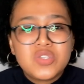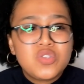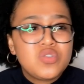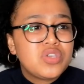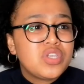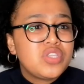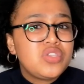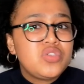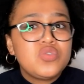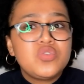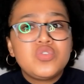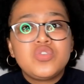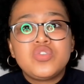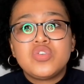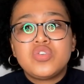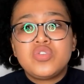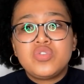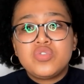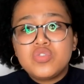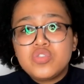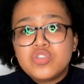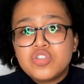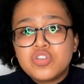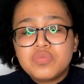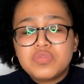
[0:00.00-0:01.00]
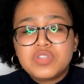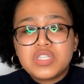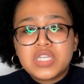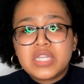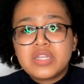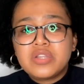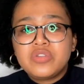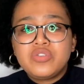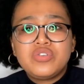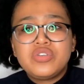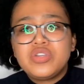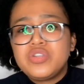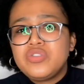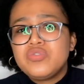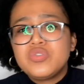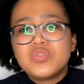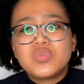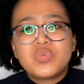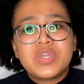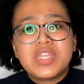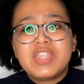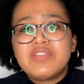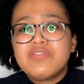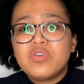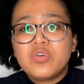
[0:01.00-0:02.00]
You can use your YouTube channel, you can use
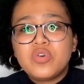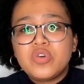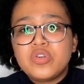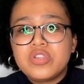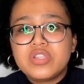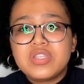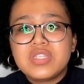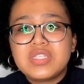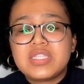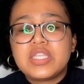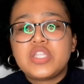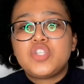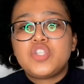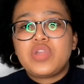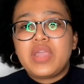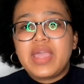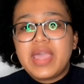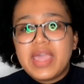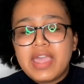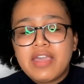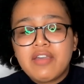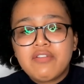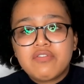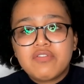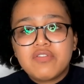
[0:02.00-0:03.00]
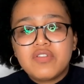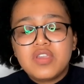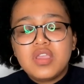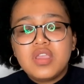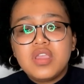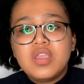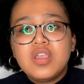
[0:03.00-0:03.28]
whatever audience that you have